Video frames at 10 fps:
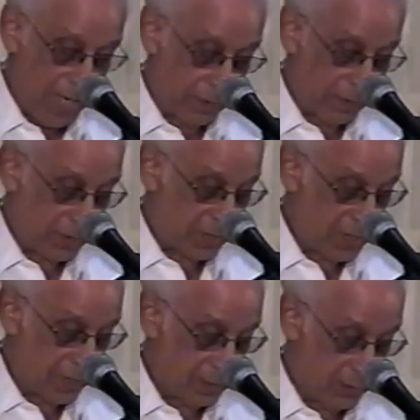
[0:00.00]
and our
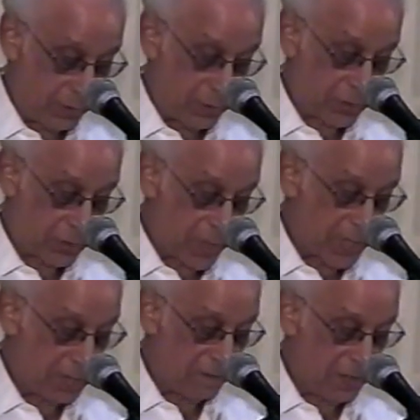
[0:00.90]
skills,
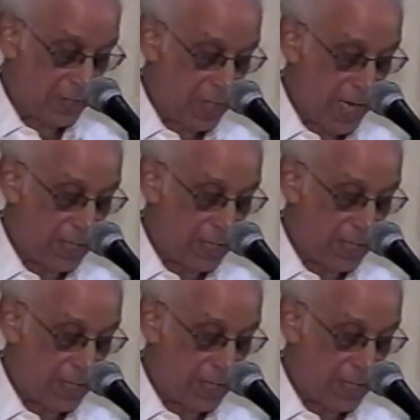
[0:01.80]
creativity,